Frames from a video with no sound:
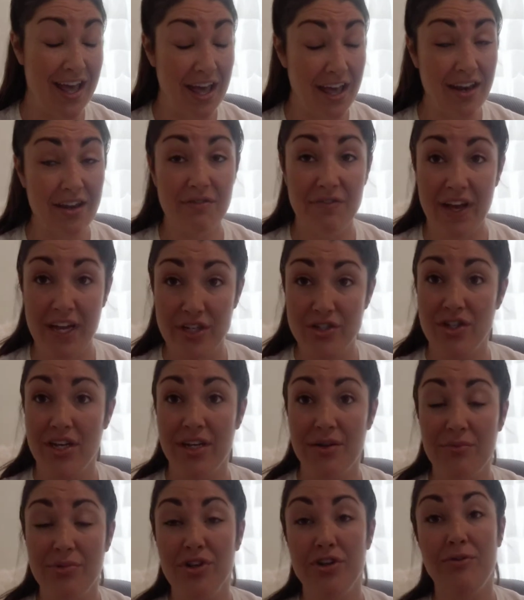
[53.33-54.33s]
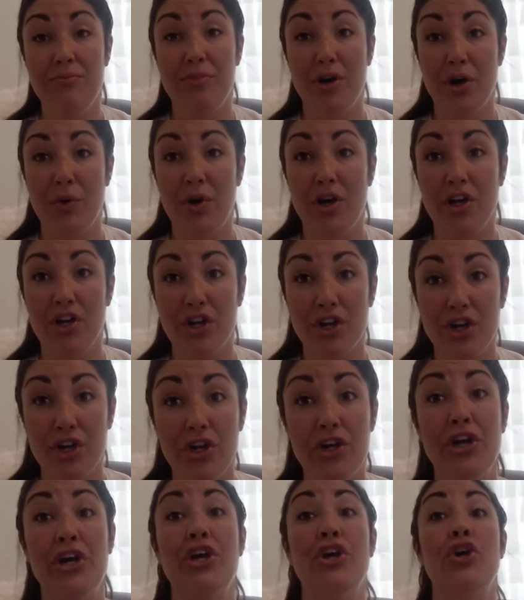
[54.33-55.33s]
and if I try and put a bow on
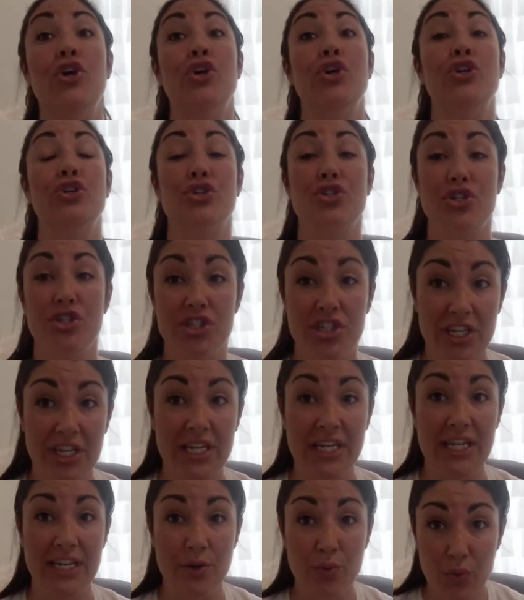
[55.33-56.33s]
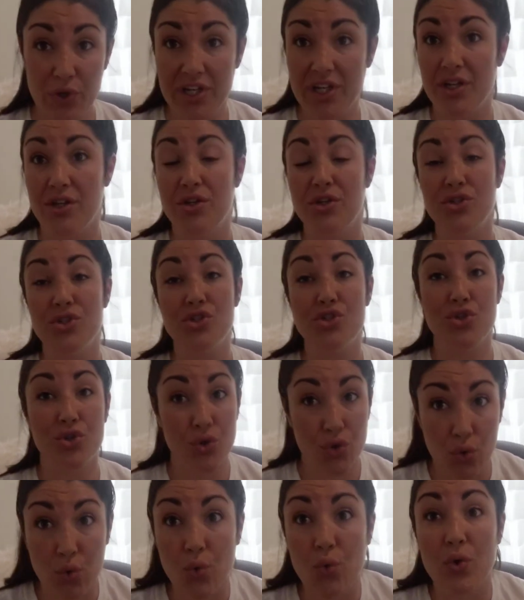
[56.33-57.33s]
her, she will
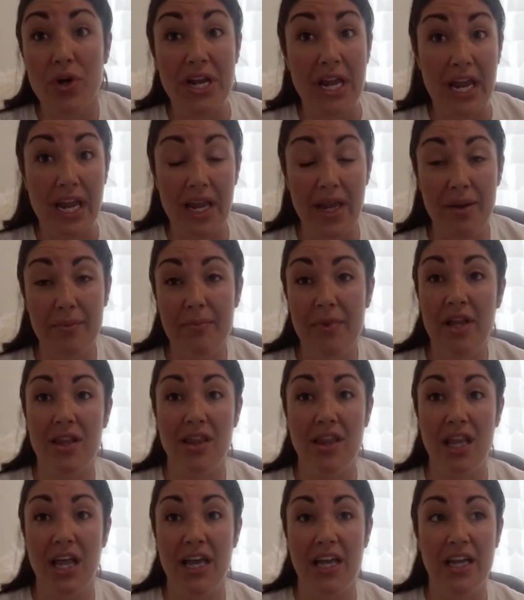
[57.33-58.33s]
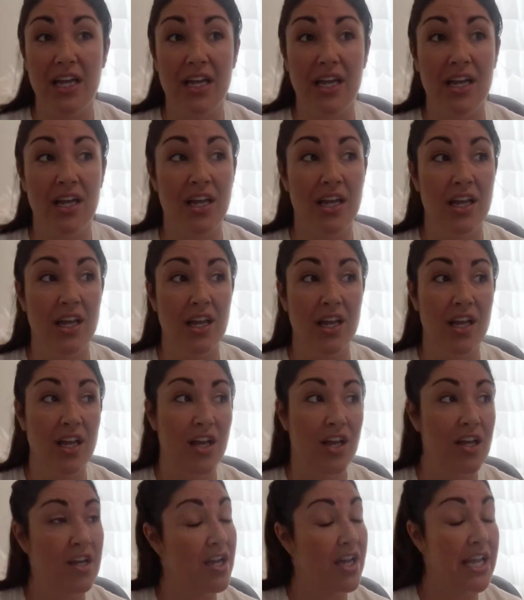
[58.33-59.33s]
scream, like,
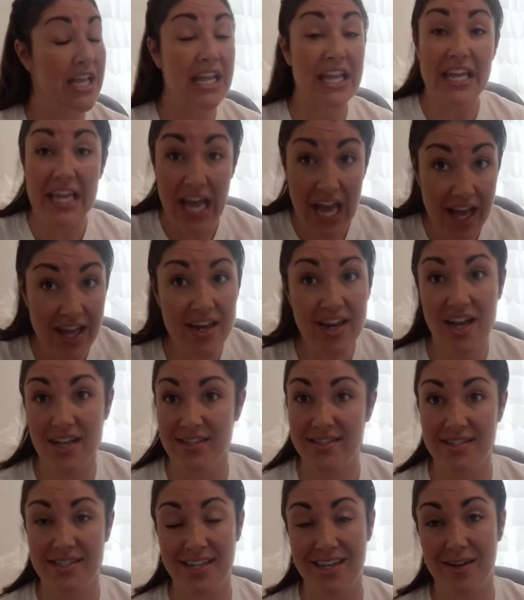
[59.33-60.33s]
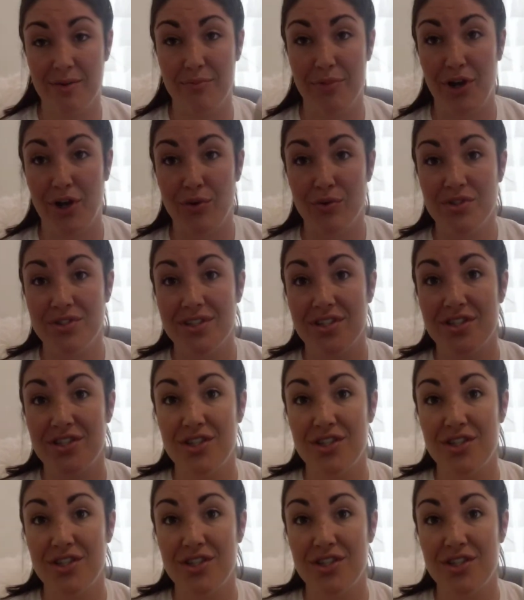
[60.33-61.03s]
cannot stand bows.